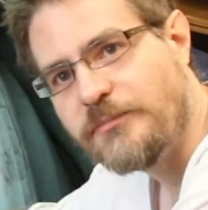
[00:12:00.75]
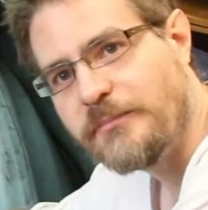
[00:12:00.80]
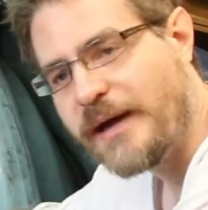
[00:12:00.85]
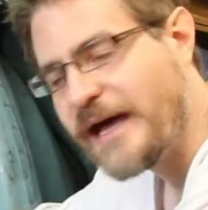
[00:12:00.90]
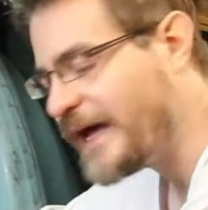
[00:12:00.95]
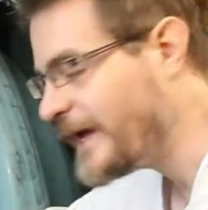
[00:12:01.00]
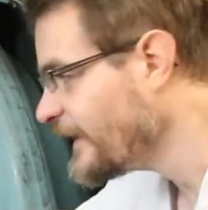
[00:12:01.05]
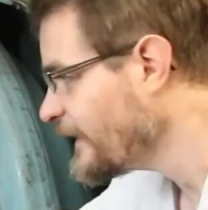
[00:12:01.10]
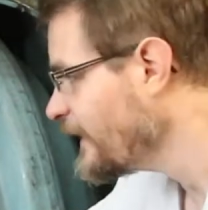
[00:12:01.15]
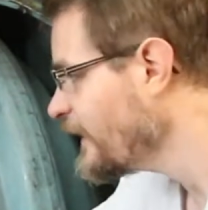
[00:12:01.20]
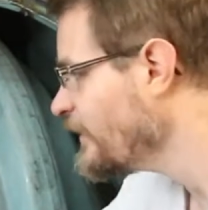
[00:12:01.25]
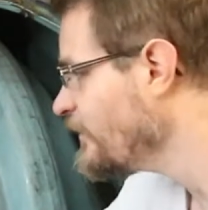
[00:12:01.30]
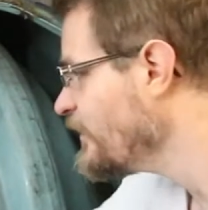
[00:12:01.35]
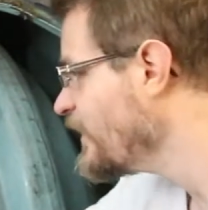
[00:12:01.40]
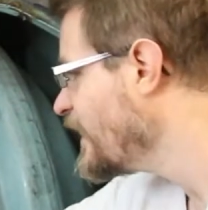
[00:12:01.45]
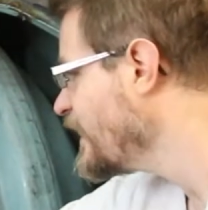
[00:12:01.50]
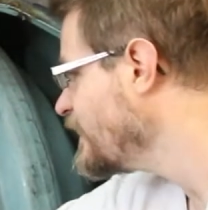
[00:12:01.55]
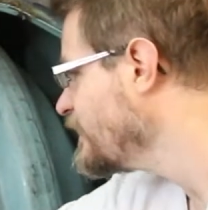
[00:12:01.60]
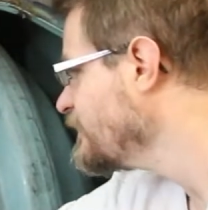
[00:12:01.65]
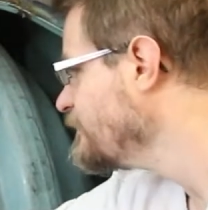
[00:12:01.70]
back, and
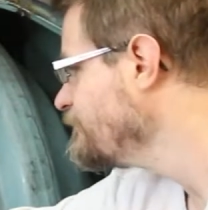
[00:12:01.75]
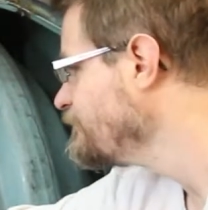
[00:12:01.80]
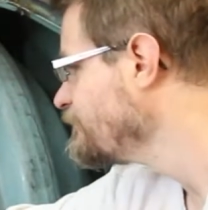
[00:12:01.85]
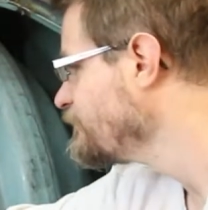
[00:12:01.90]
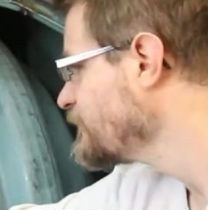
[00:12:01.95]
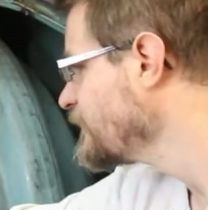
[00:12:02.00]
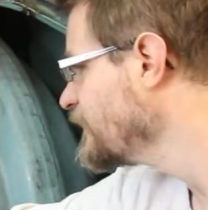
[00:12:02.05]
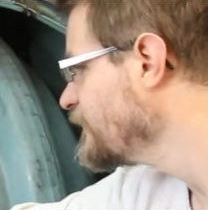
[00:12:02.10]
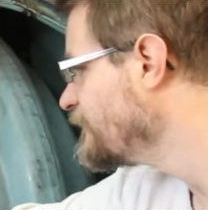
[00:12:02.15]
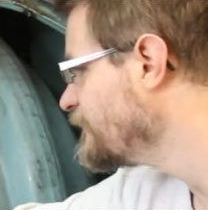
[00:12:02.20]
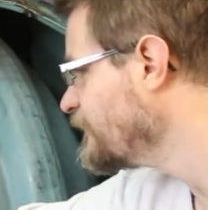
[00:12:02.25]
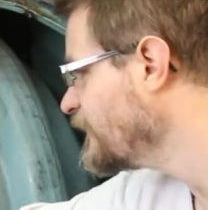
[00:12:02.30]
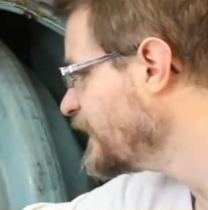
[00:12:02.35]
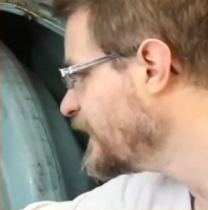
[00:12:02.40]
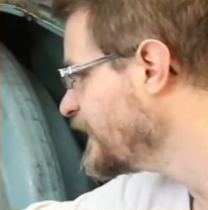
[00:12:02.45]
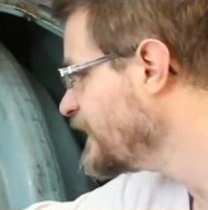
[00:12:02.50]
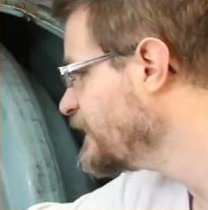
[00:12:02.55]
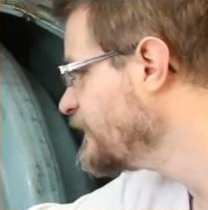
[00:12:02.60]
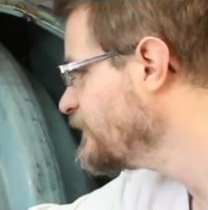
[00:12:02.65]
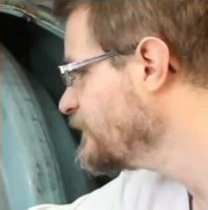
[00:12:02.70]
then fill
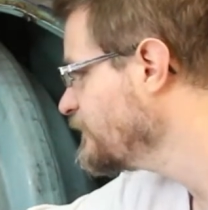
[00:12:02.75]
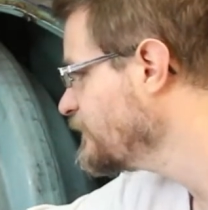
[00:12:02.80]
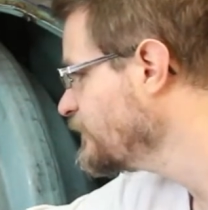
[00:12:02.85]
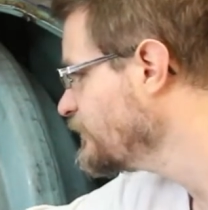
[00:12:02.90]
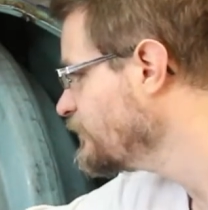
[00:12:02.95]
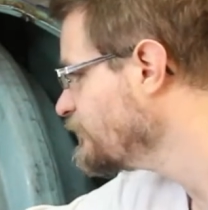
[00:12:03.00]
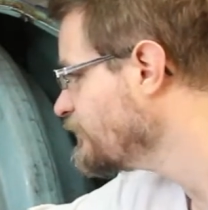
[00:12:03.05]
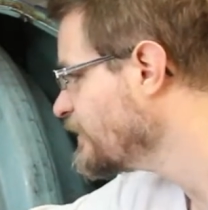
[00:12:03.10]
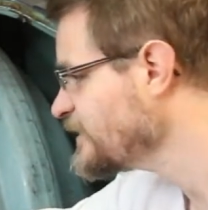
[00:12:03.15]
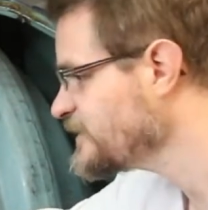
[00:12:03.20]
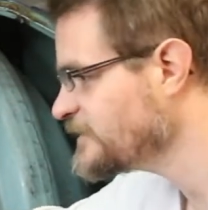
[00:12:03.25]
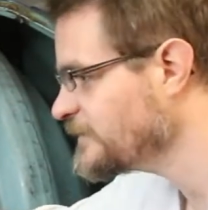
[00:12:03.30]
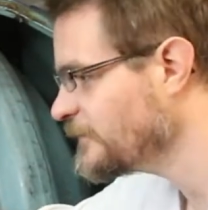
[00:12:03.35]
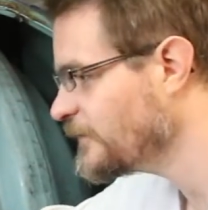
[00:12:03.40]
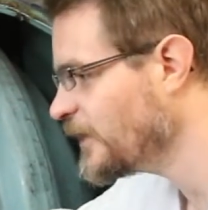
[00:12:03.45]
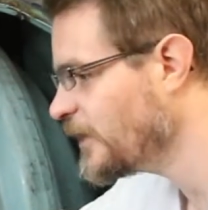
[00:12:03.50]
in the rest of the